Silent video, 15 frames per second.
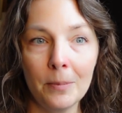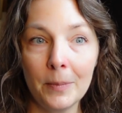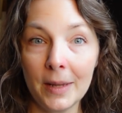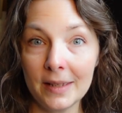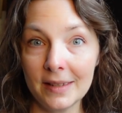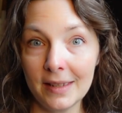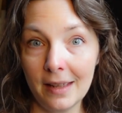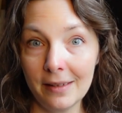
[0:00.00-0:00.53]

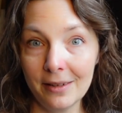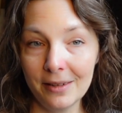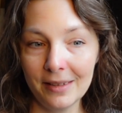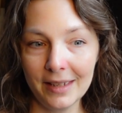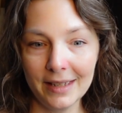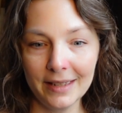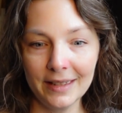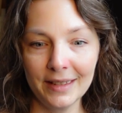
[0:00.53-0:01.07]
bestseller
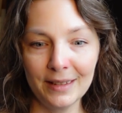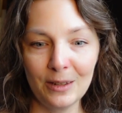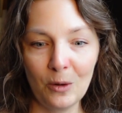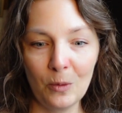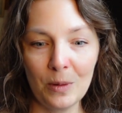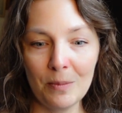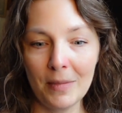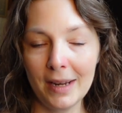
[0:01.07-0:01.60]
lists, so
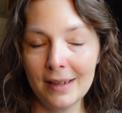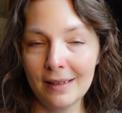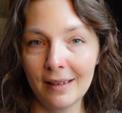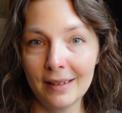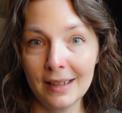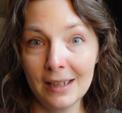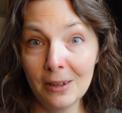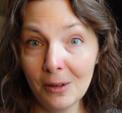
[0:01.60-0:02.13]
we might
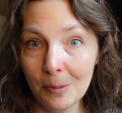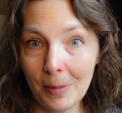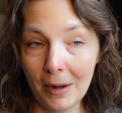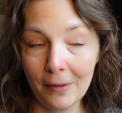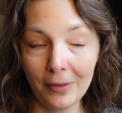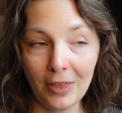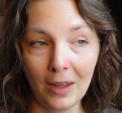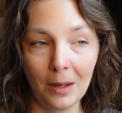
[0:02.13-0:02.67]
not hear
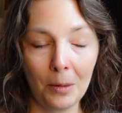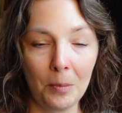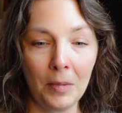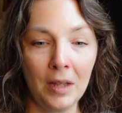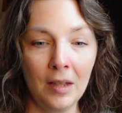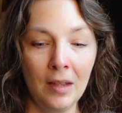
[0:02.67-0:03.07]
about them.